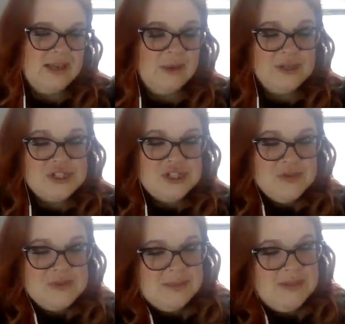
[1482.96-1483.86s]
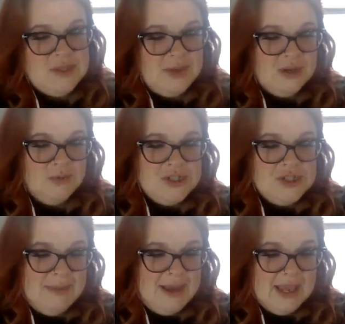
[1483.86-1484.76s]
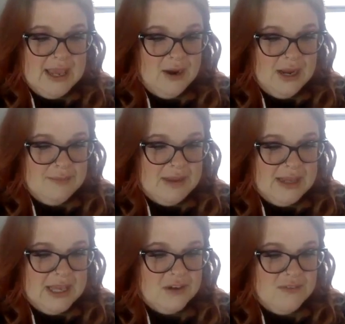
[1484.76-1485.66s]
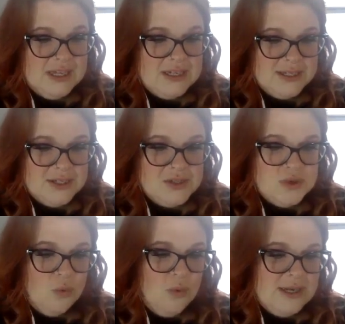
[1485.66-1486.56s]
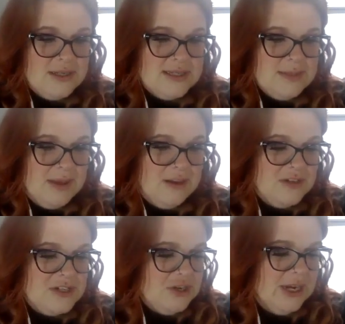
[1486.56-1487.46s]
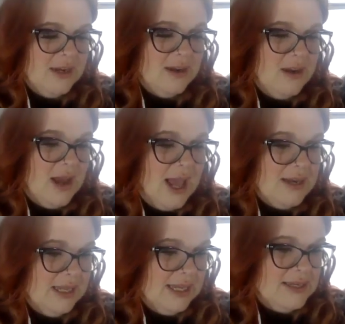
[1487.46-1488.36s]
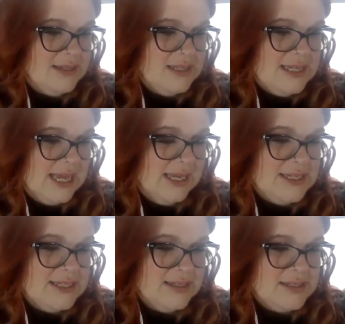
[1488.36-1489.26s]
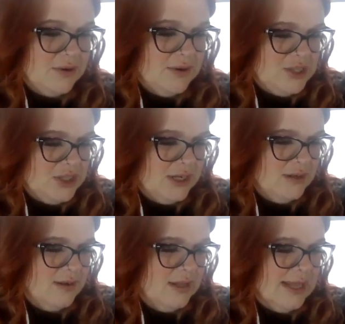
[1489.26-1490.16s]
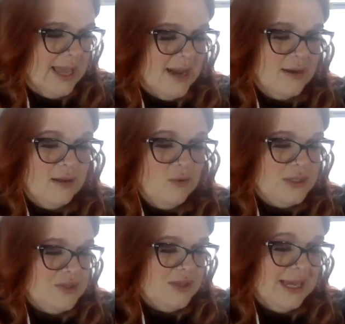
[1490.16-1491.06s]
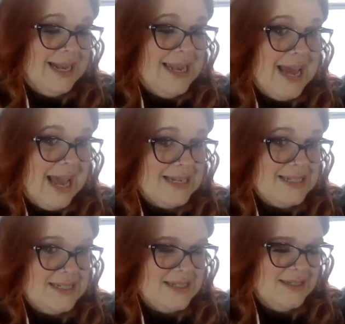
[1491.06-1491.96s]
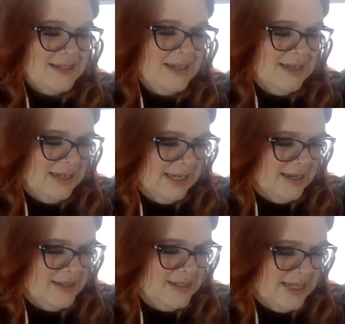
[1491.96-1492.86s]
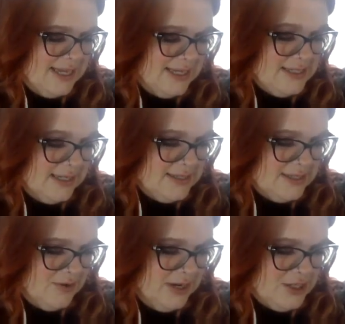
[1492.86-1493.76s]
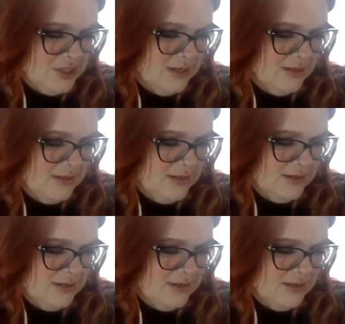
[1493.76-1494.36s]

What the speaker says: Now, in choosing between original Medicare and Medicare Advantage, what does a beneficiary not need to take into consideration? Again, what do they not need to take into consideration?